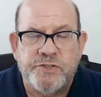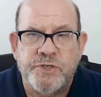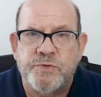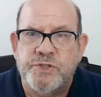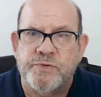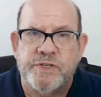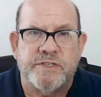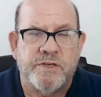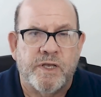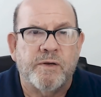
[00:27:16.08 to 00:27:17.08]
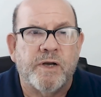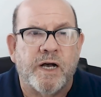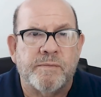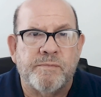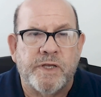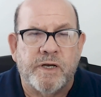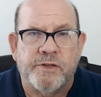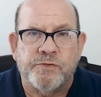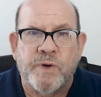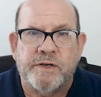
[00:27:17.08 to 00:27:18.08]
Do you do this Um,
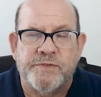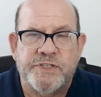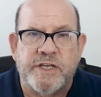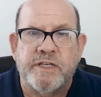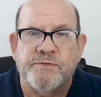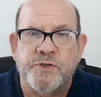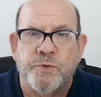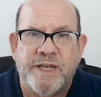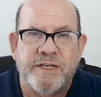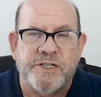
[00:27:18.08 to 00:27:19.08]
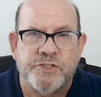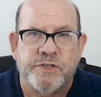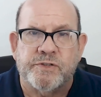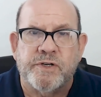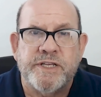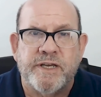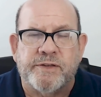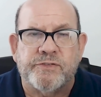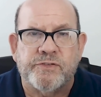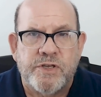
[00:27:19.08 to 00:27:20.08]
uh, throughout every day if you hate each other?
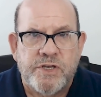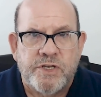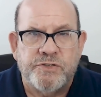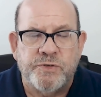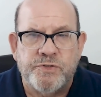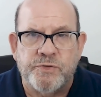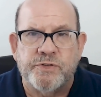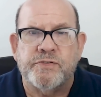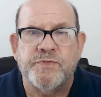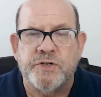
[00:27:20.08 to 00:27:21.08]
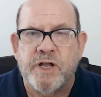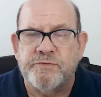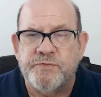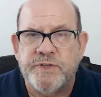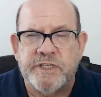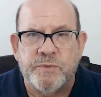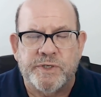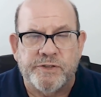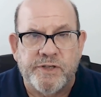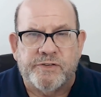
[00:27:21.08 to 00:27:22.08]
Yes. Do you do this if you're not feeling
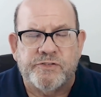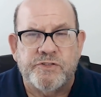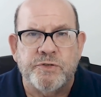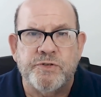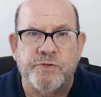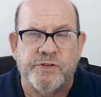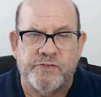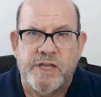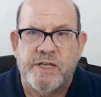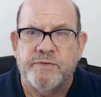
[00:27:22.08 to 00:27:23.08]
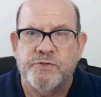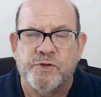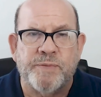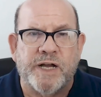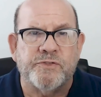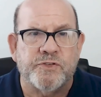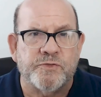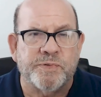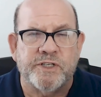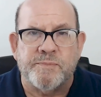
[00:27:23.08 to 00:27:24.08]
well? Yes. Do you do this if you're about to
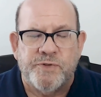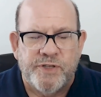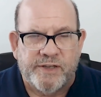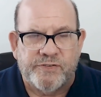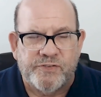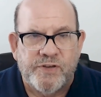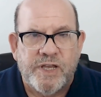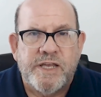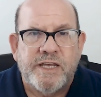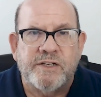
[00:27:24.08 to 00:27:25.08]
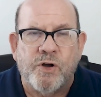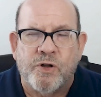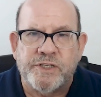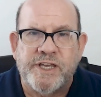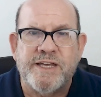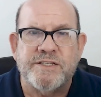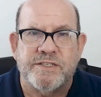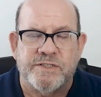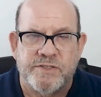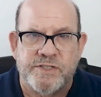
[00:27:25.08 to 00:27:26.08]
split up? Yes. In all
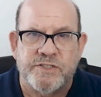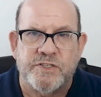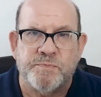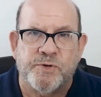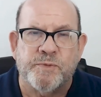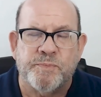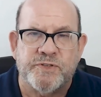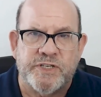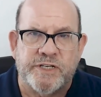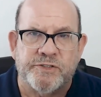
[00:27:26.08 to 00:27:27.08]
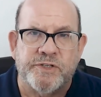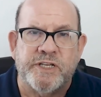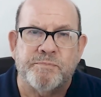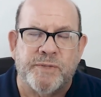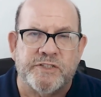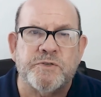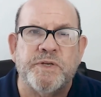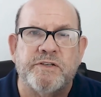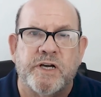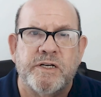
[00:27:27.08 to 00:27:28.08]
cases, this is purpose-centered. It
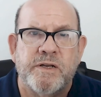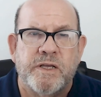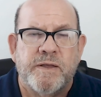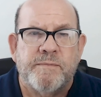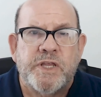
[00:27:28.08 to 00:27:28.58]
must be done.